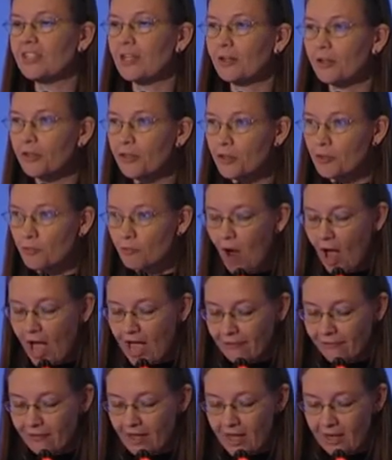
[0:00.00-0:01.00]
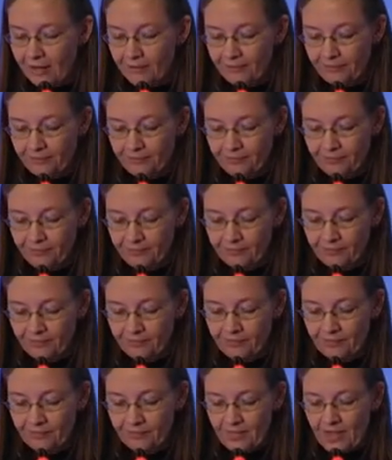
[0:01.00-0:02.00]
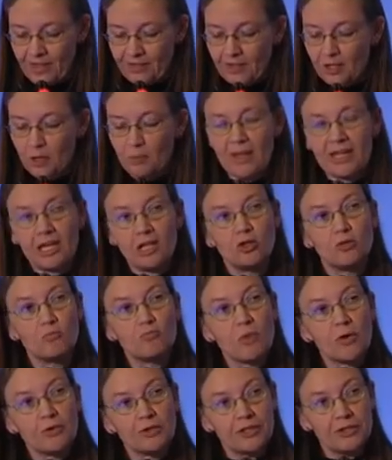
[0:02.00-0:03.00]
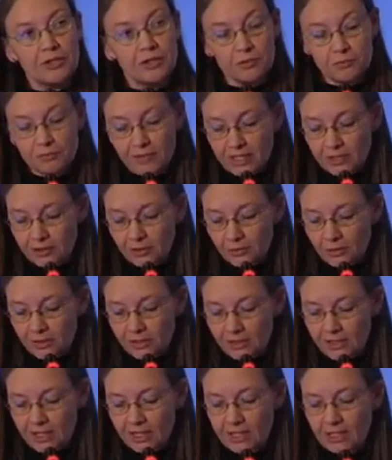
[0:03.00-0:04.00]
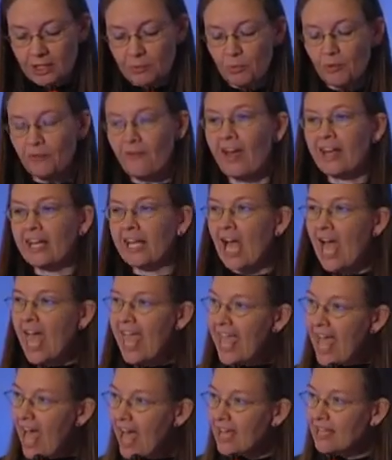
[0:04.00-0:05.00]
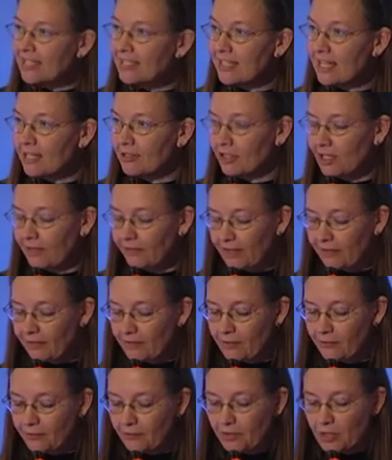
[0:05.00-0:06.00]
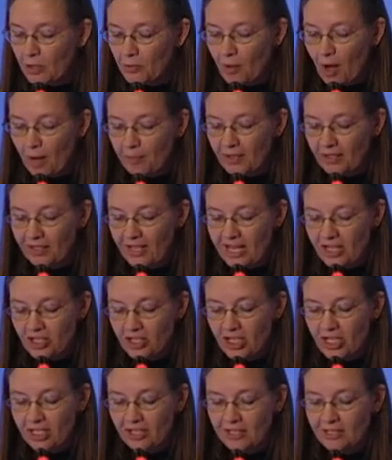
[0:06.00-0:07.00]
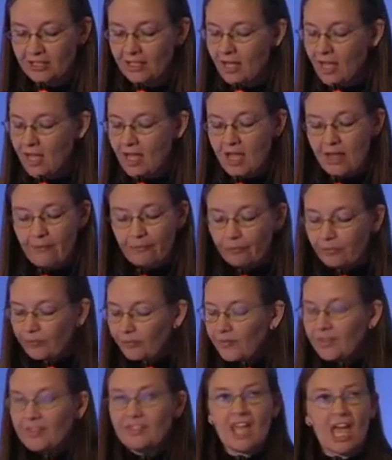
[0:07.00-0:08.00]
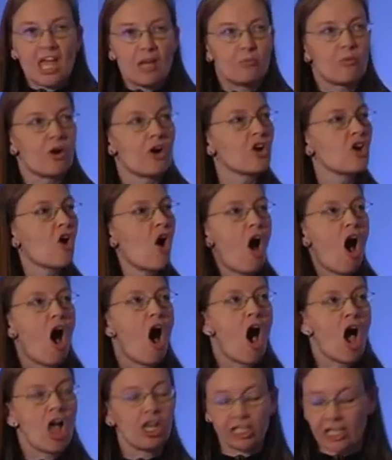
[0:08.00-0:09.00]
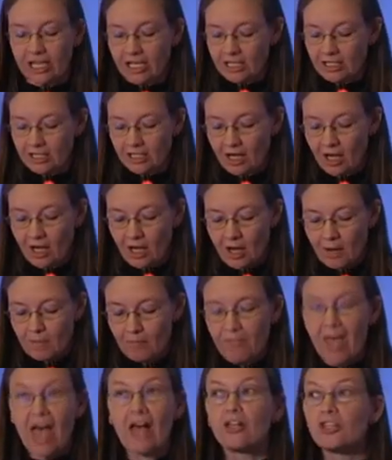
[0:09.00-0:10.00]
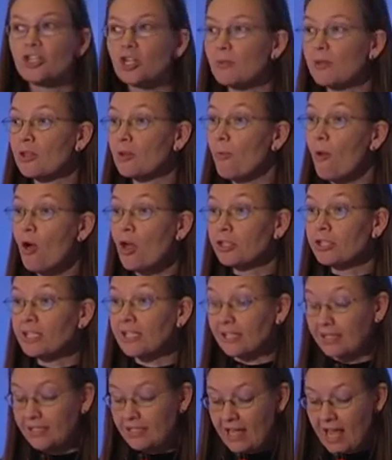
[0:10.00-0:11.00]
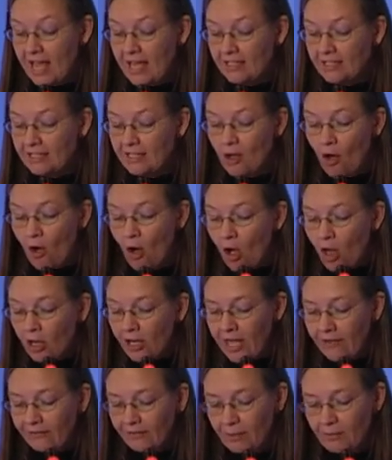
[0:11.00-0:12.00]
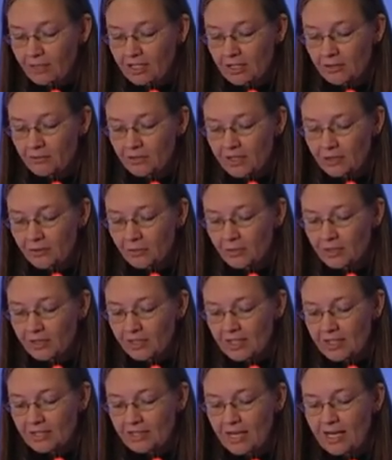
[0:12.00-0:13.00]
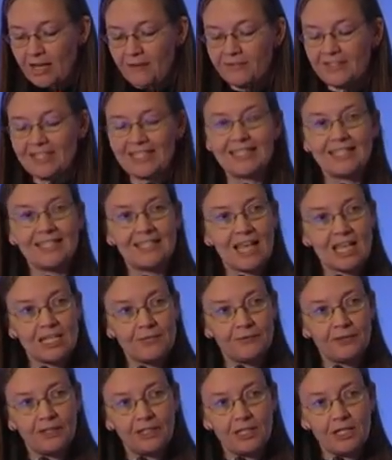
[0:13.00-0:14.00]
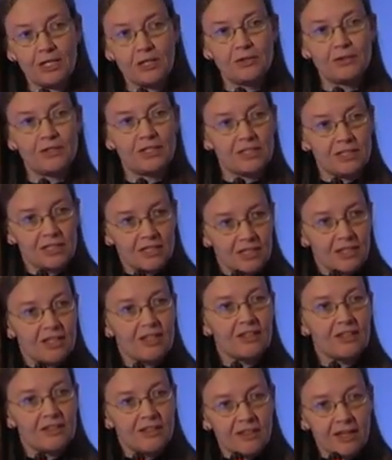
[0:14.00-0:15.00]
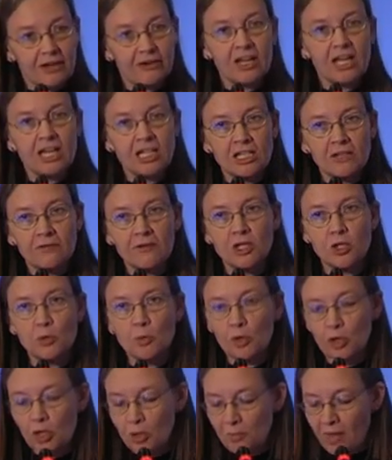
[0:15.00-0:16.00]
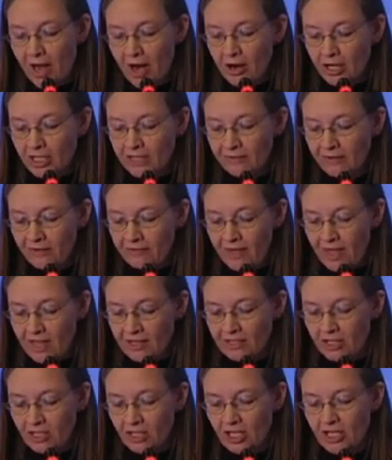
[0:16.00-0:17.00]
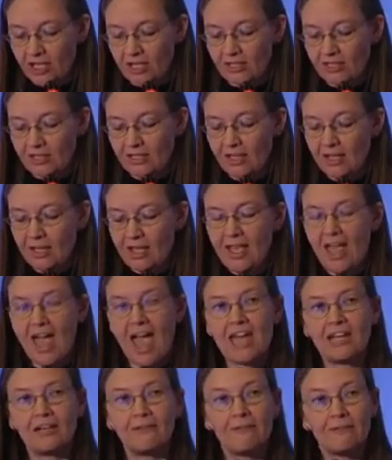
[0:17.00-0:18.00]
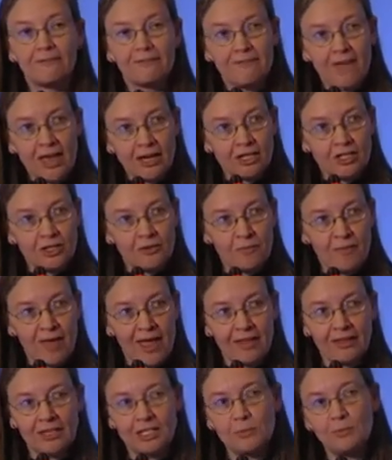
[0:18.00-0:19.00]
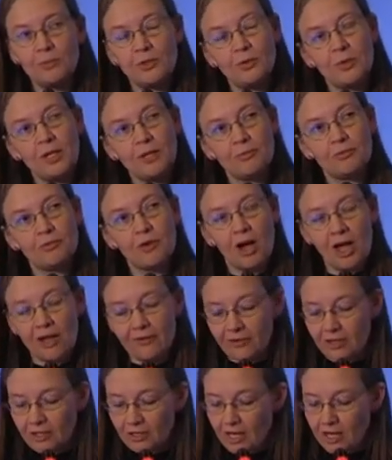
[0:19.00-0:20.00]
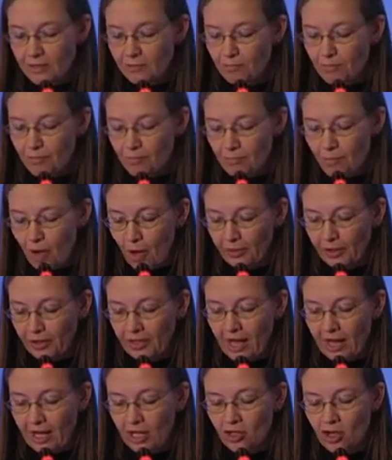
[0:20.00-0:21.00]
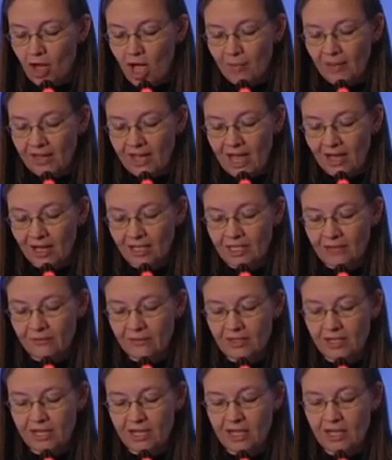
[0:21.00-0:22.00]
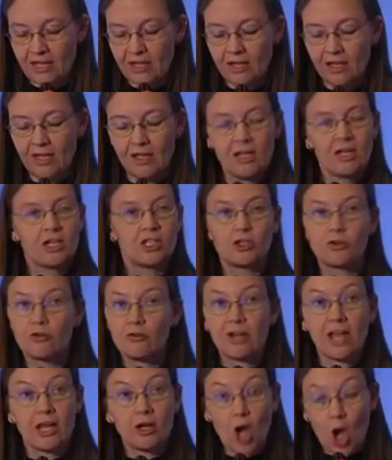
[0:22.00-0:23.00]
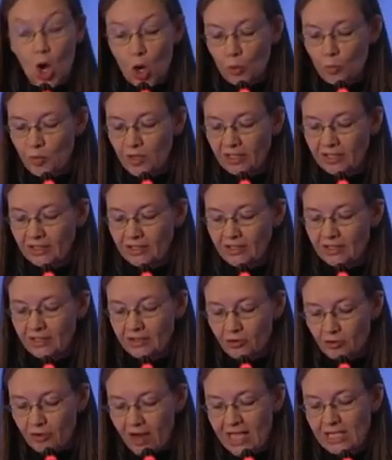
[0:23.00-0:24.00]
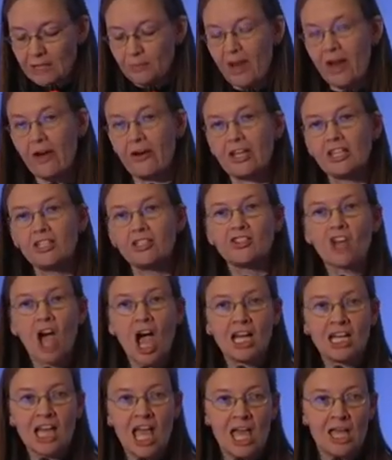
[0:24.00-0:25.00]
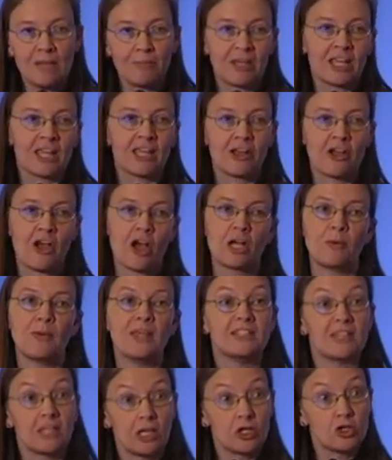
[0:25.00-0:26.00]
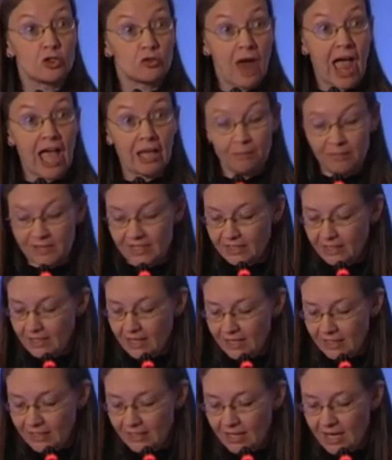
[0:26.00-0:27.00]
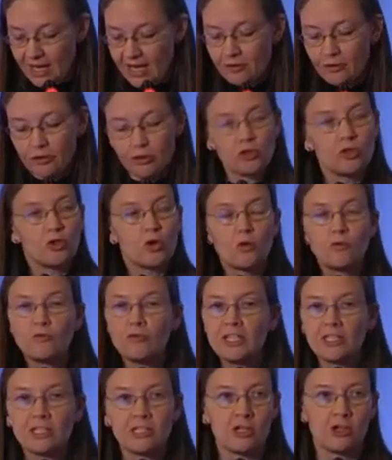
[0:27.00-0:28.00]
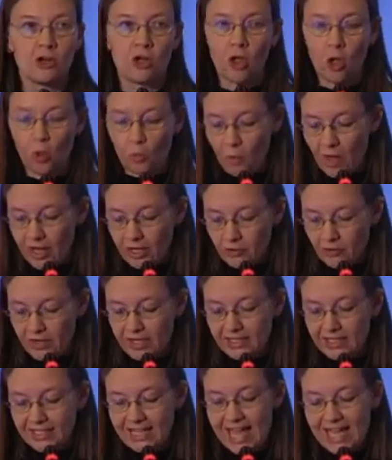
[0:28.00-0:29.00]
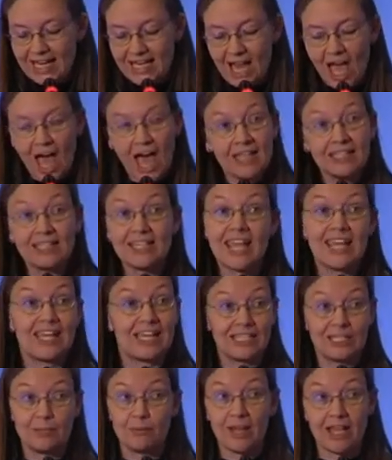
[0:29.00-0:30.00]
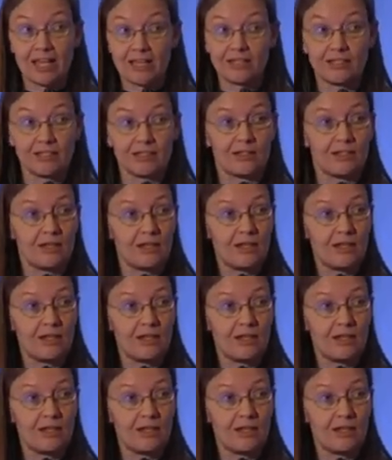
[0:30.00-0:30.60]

that are thriving, that are making the most of their resources, providing a high standard of living for their populations. Denmark, Holland, Belgium, and the Baltic states, they all have limited resources and have successfully used their individual comparative advantages and effective balance between private and public economic activity to create open, transparent, dynamic economies that attract business. There's no reason at all why Greece cannot take its place